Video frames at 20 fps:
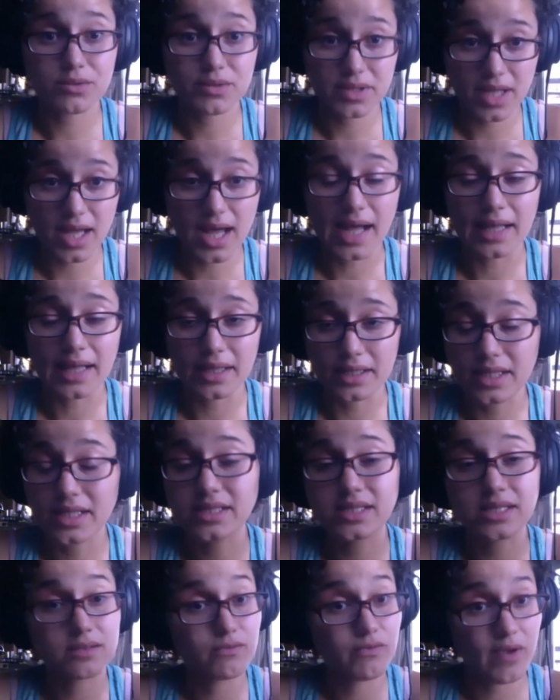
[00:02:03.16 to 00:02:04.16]
in the island.
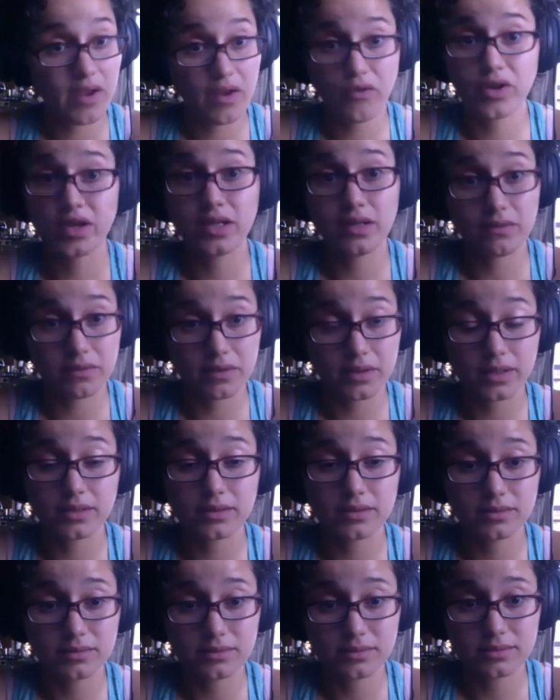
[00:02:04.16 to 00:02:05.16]
It's very different.
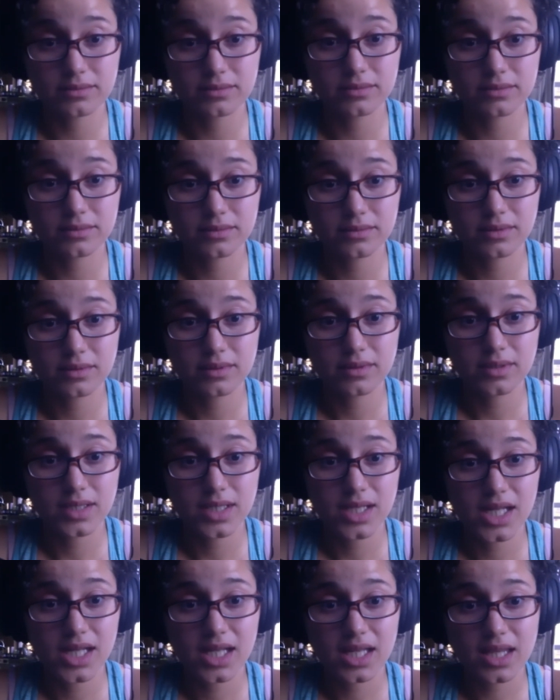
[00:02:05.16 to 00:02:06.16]

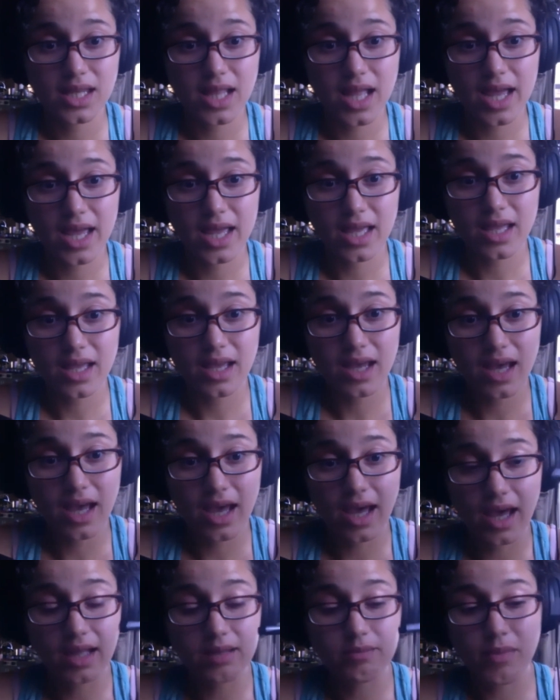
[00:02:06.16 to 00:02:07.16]
Like,
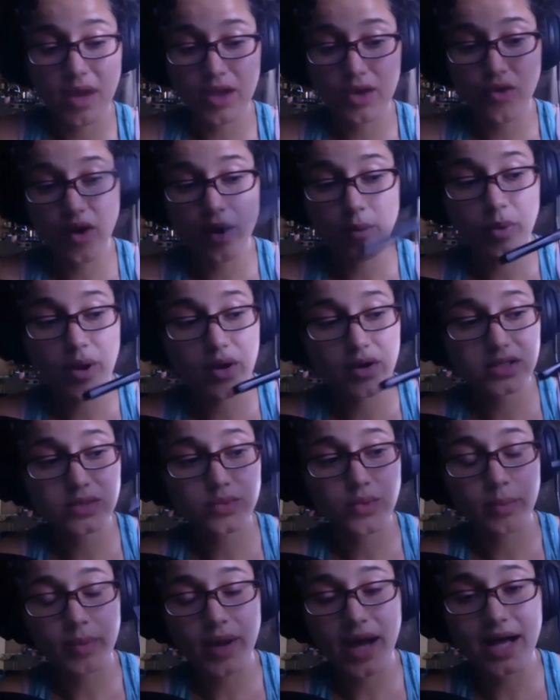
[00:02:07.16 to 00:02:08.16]
and my
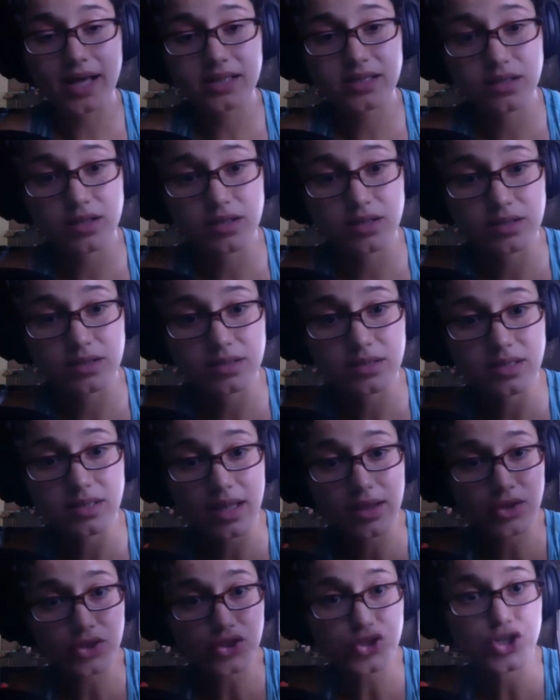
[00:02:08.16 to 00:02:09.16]
grandparents were pastors
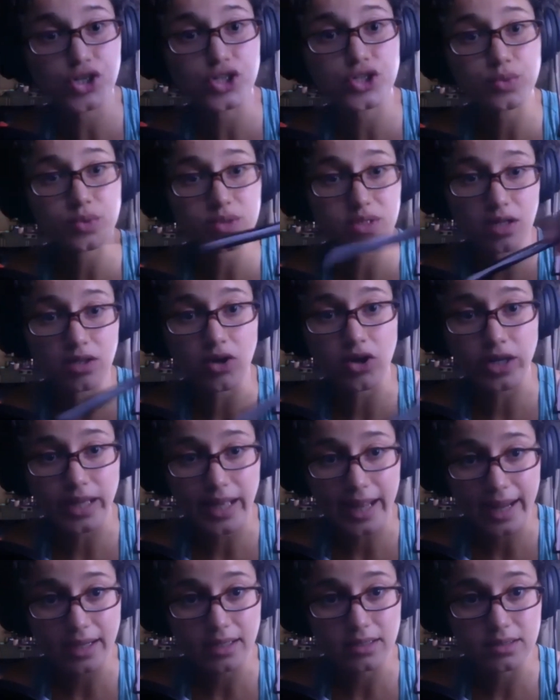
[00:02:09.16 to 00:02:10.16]
and the church was on our
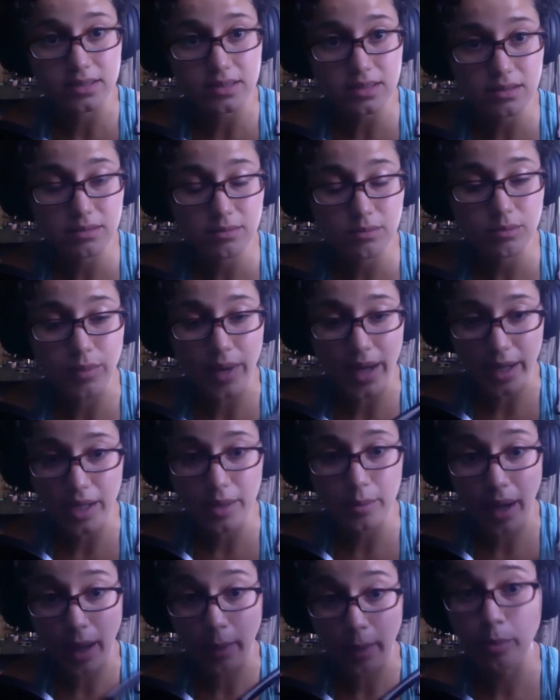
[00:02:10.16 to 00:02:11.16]
land
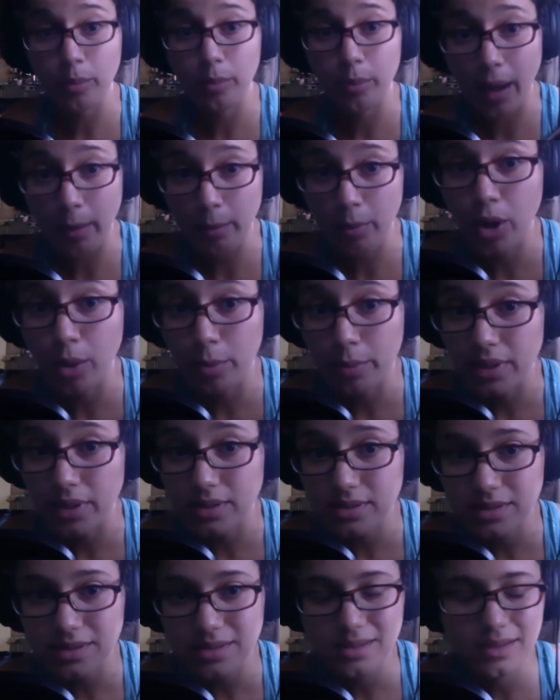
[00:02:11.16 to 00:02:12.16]
by
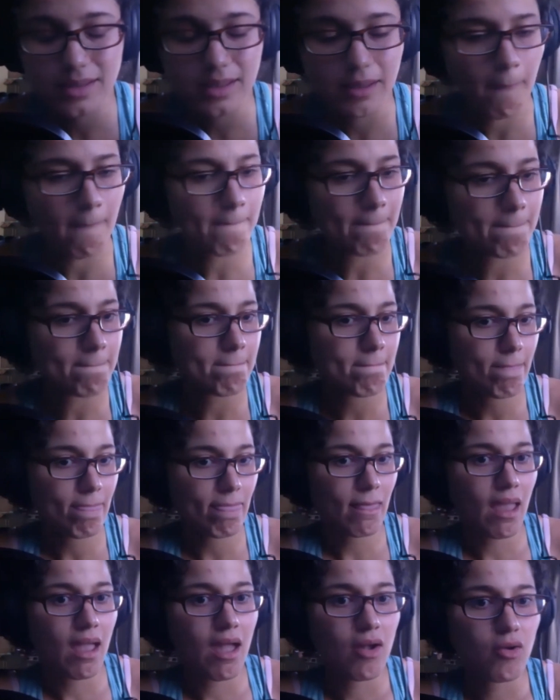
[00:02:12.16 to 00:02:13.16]
purpose,
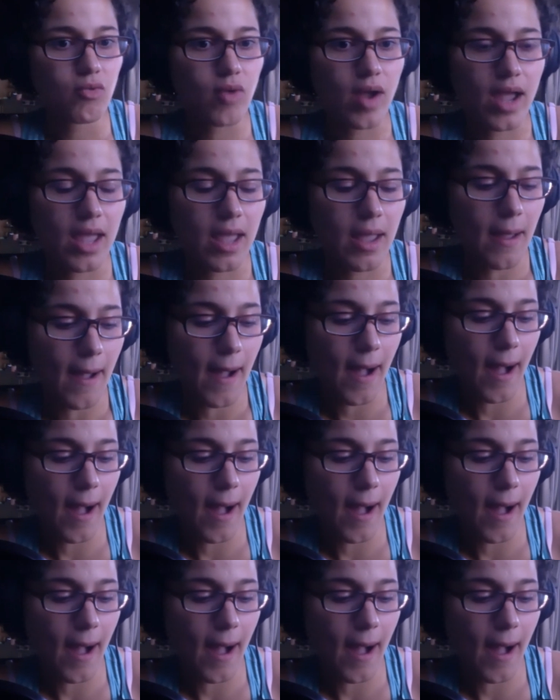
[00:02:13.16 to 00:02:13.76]
right?